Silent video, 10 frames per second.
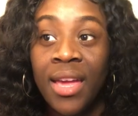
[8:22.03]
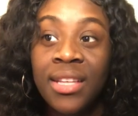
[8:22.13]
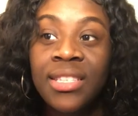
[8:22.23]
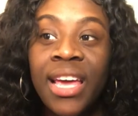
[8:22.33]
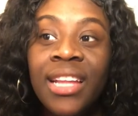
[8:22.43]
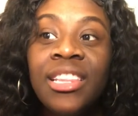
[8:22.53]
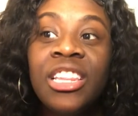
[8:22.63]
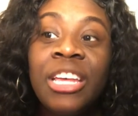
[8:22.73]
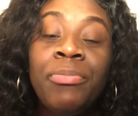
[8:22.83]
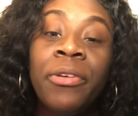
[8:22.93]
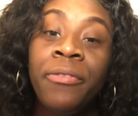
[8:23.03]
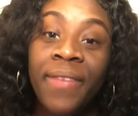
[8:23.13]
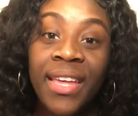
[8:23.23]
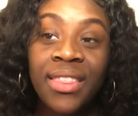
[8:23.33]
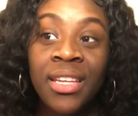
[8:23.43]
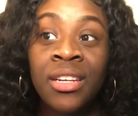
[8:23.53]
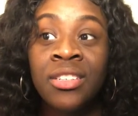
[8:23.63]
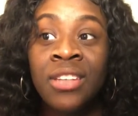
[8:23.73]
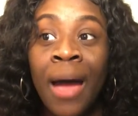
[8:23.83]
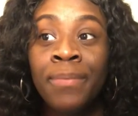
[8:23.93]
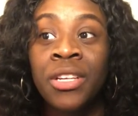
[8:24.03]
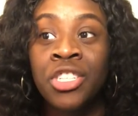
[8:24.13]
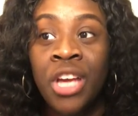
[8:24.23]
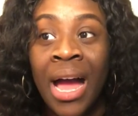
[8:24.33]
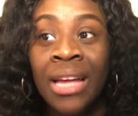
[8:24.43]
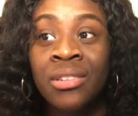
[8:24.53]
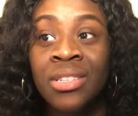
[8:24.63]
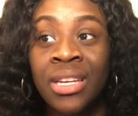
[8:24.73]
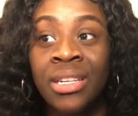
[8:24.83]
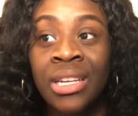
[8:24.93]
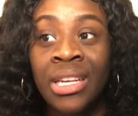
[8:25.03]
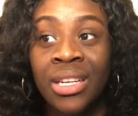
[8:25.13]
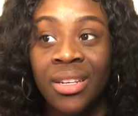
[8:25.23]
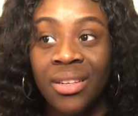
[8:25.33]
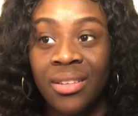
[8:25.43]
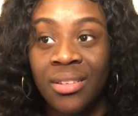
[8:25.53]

Take the leap of faith and adopt a child in need.